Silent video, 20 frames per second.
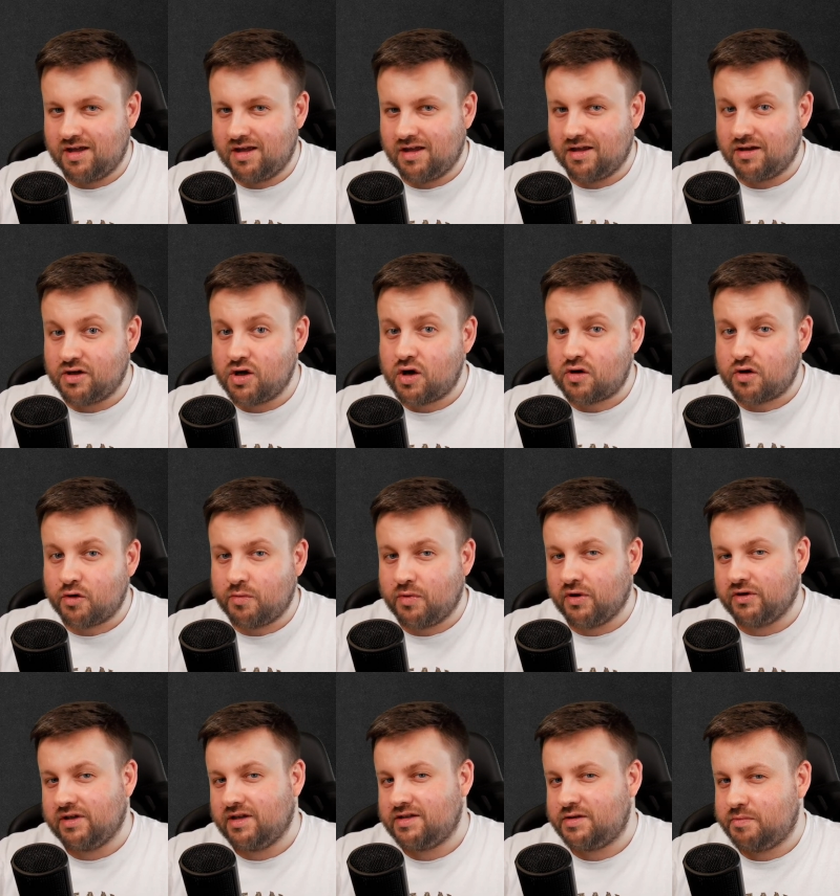your
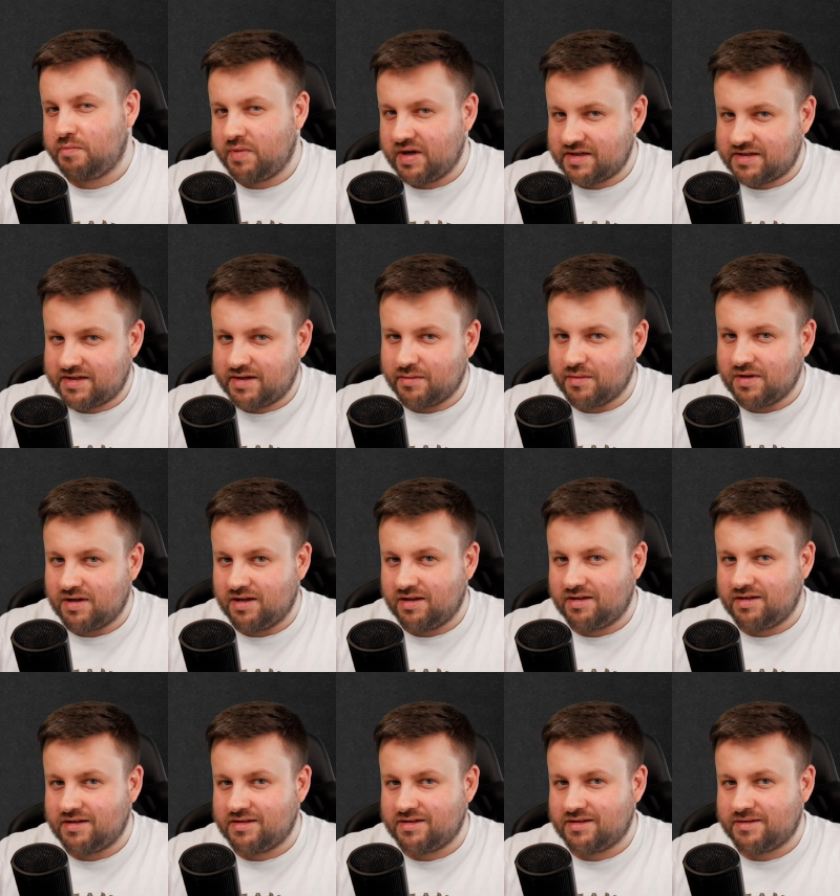opponent's
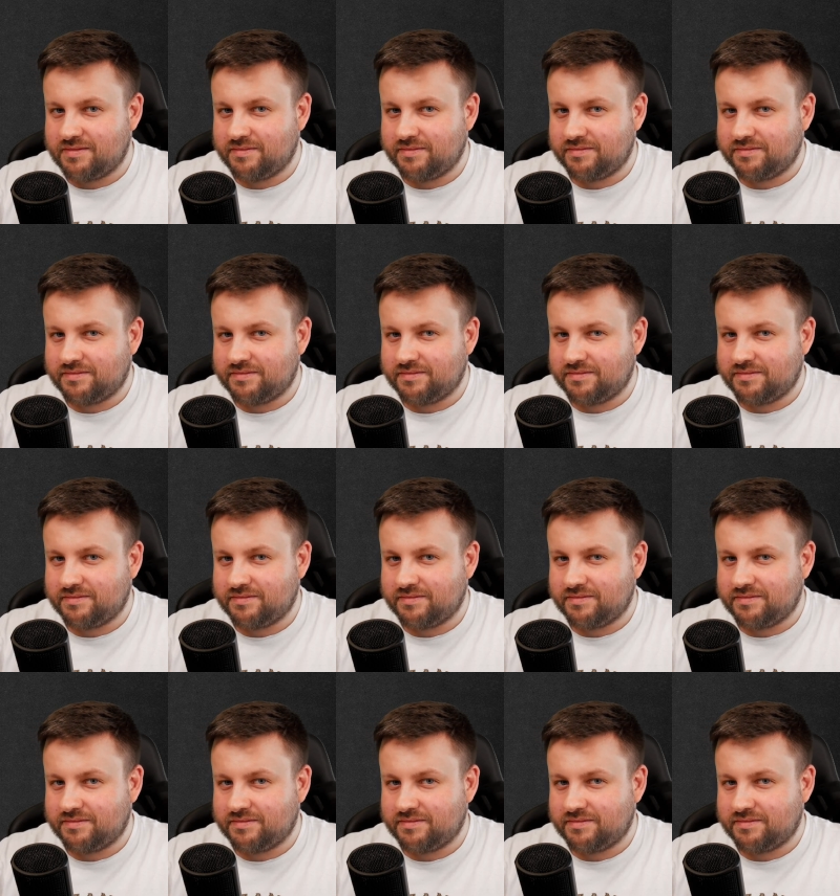possibilities.